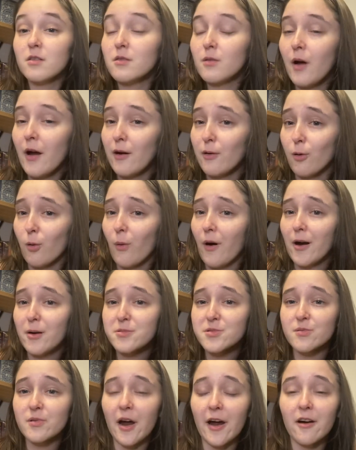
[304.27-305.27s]
don't know why
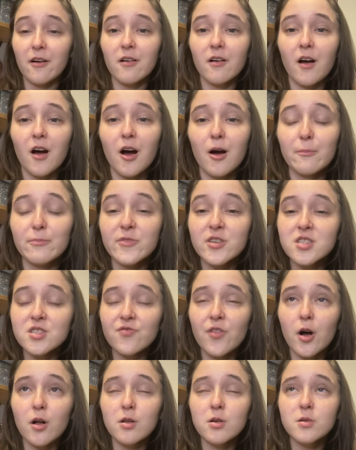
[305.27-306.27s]
I'm so tired. This
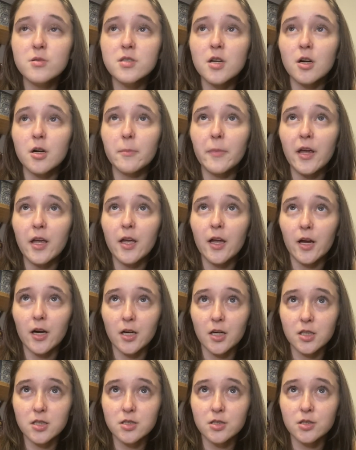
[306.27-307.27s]
follows our main
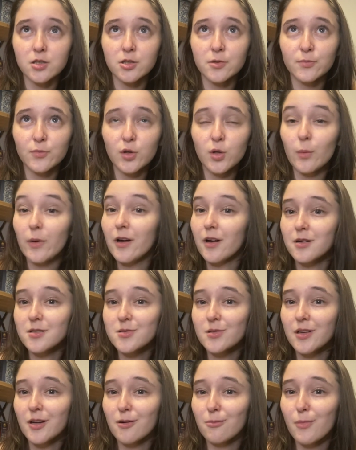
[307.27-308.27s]
character, who I
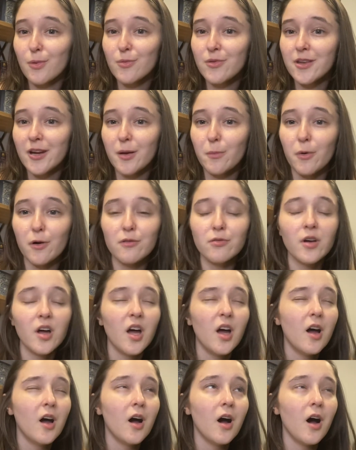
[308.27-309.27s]
also can't remember the name of,
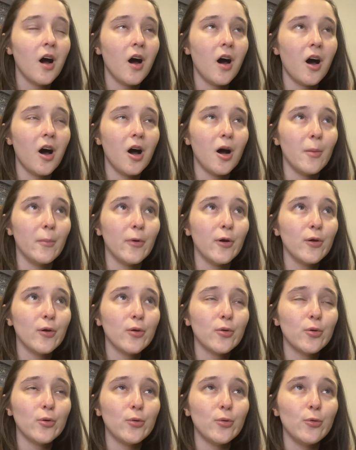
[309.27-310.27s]

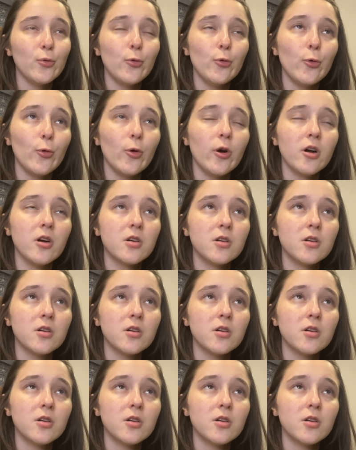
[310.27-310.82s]
who